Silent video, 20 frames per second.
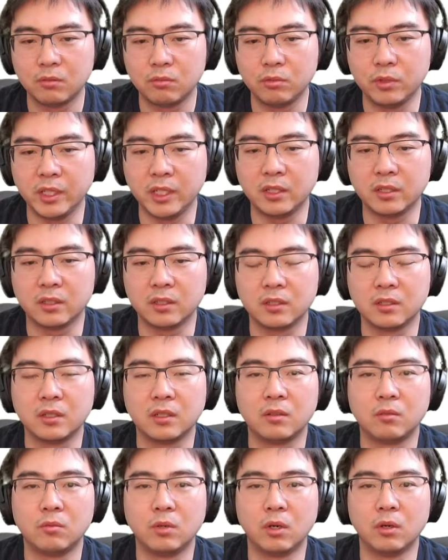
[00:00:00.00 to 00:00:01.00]
reader
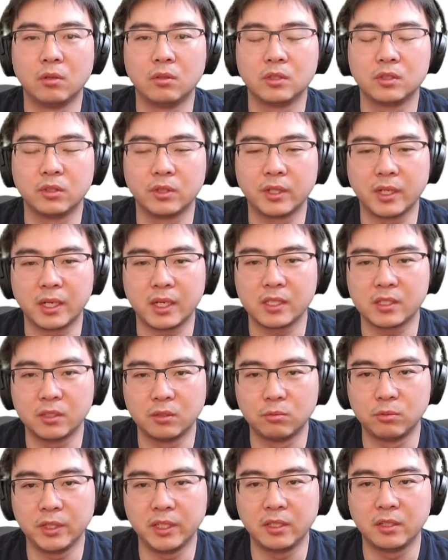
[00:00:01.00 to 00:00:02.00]
role, so you can actually
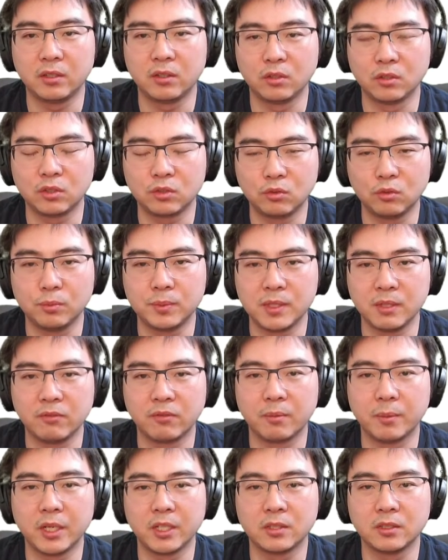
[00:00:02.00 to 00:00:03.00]
read those groups
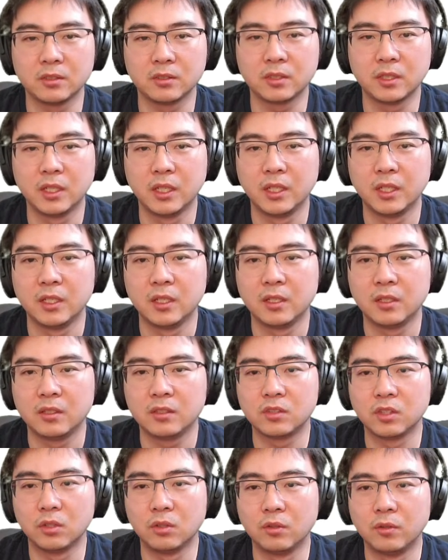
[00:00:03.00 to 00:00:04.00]
informations.
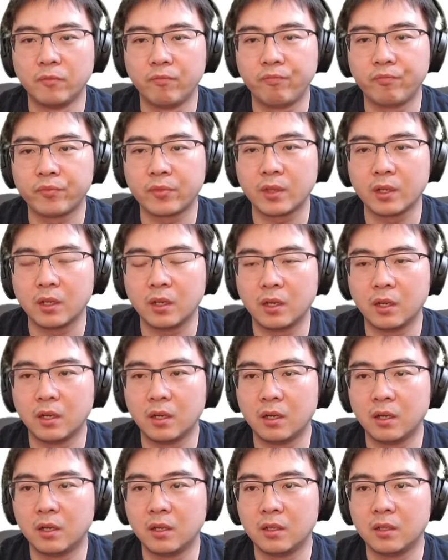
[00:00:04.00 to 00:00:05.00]
So
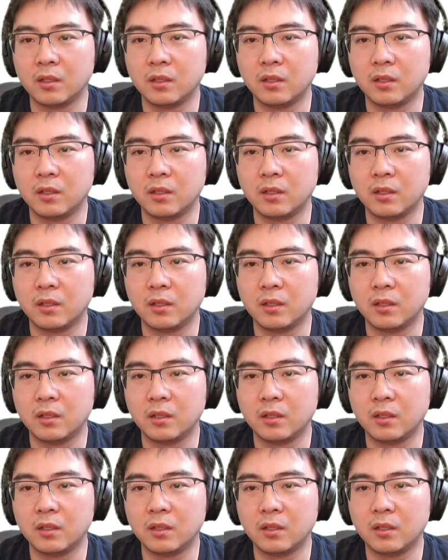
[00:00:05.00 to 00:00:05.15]
the